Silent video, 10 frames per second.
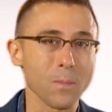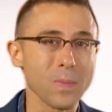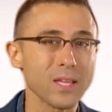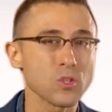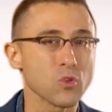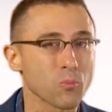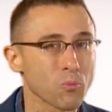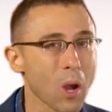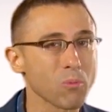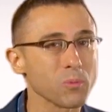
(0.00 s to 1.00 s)
it means you've
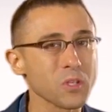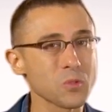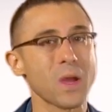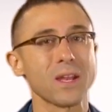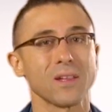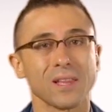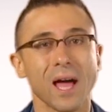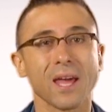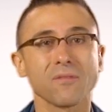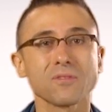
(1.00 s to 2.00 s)
probably spent a
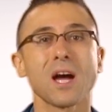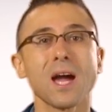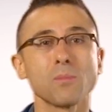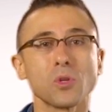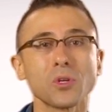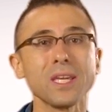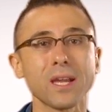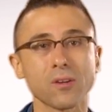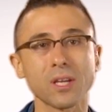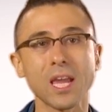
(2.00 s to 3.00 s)
lot of time looking at
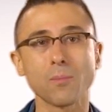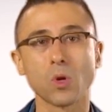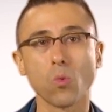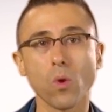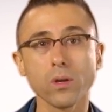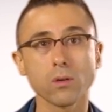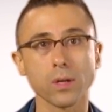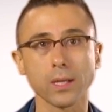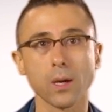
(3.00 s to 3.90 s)
your camera wondering